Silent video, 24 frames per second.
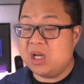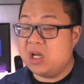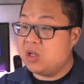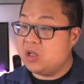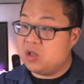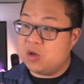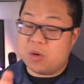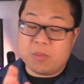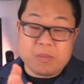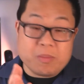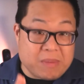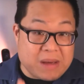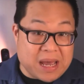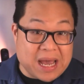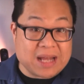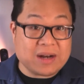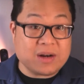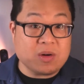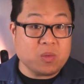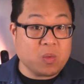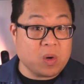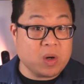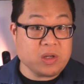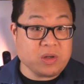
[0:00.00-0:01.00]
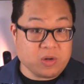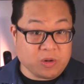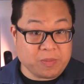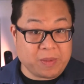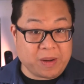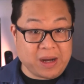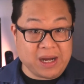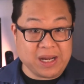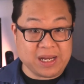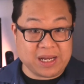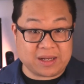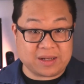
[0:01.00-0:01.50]
no matter what you're
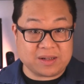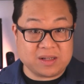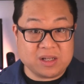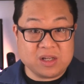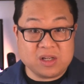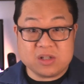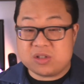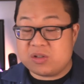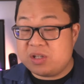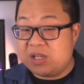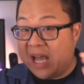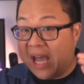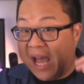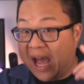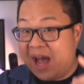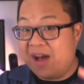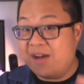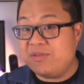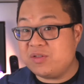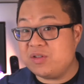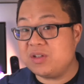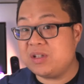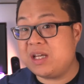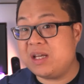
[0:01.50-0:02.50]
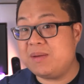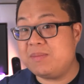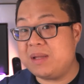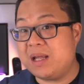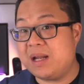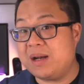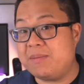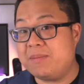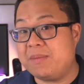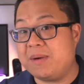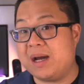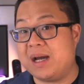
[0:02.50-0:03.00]
buying. So you have to keep that
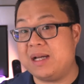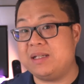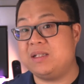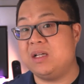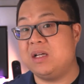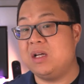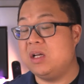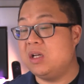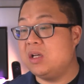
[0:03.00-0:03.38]
in mind.